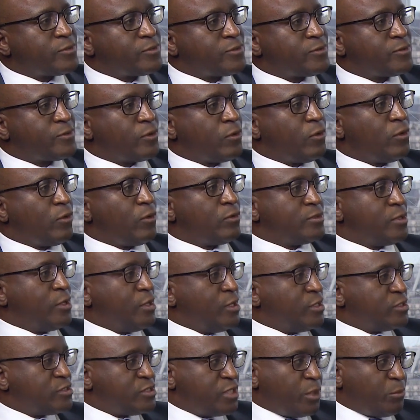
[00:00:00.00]
So
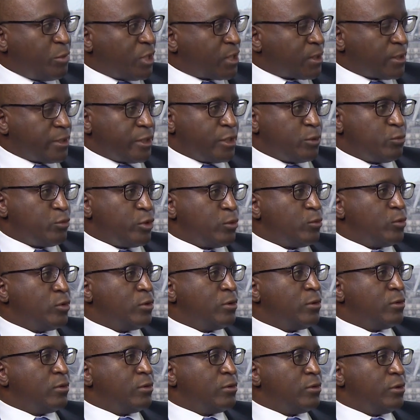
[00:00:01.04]
typically we
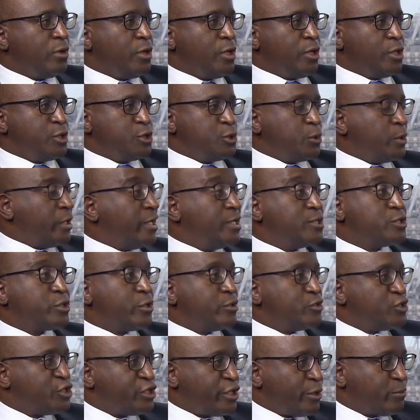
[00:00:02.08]
will do
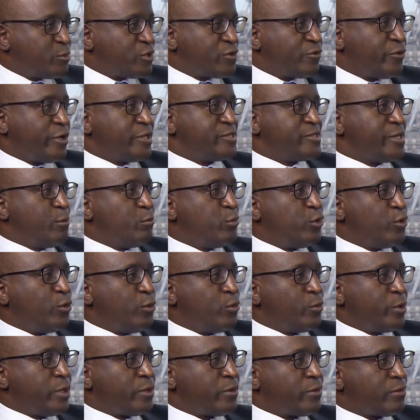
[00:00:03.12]
internships, for
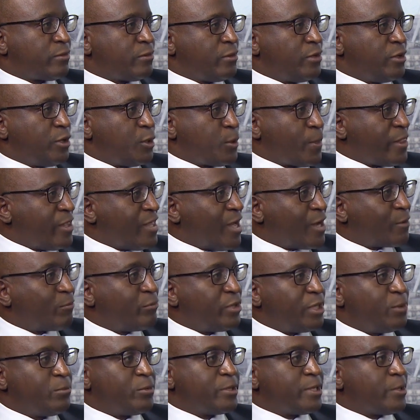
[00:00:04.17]
example, with young
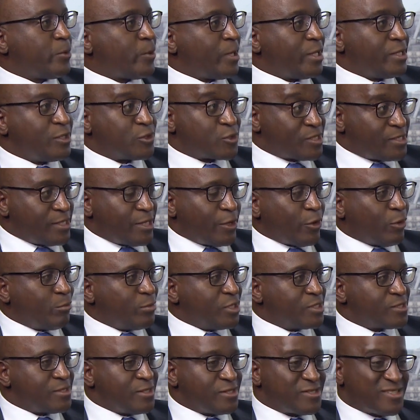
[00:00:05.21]
people that are interested in our
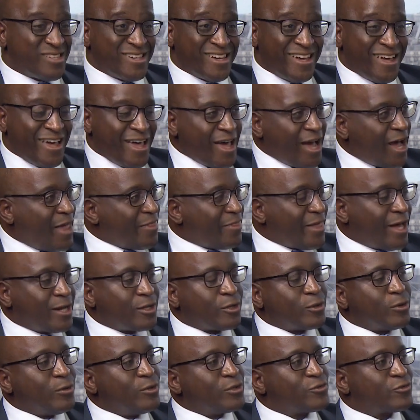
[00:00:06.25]
business, and
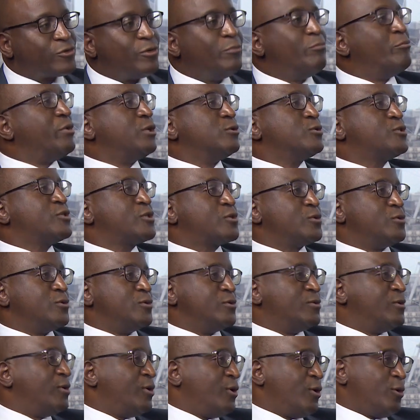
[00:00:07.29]
that goes from middle
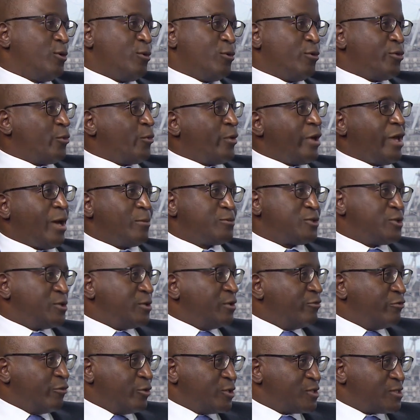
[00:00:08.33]
school all the way up to
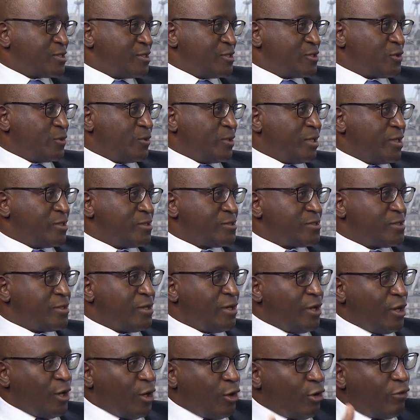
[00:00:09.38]
university students.
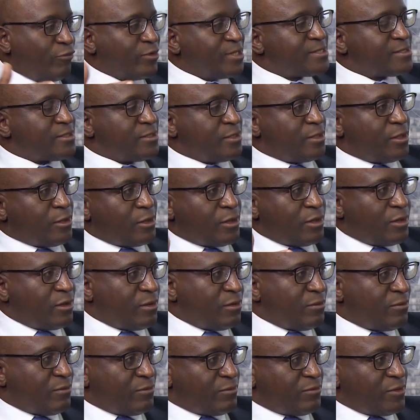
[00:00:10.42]
Obviously,
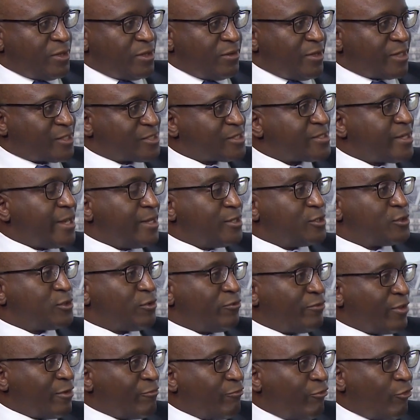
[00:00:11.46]
the extent
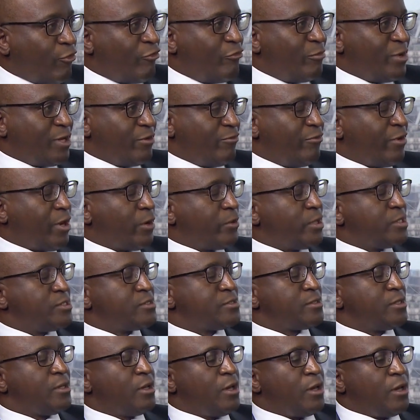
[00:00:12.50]
of the involvement varies.